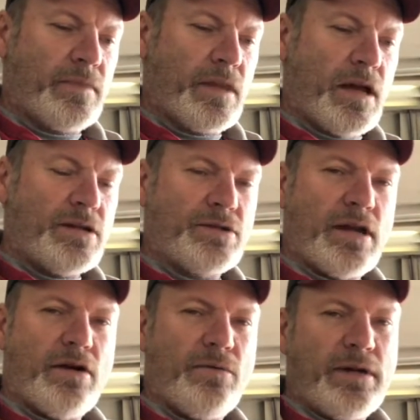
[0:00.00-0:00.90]
I
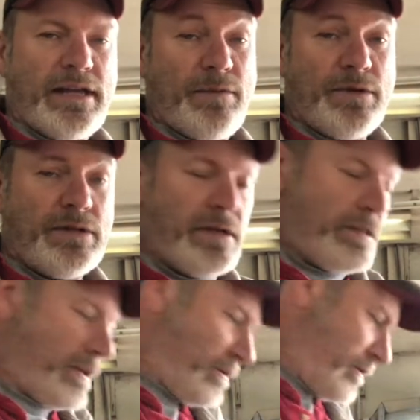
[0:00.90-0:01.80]
don't want to damage
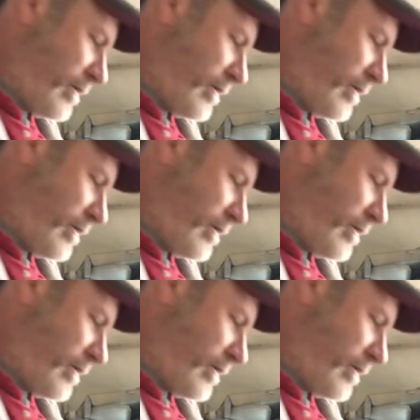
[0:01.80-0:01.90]
anything.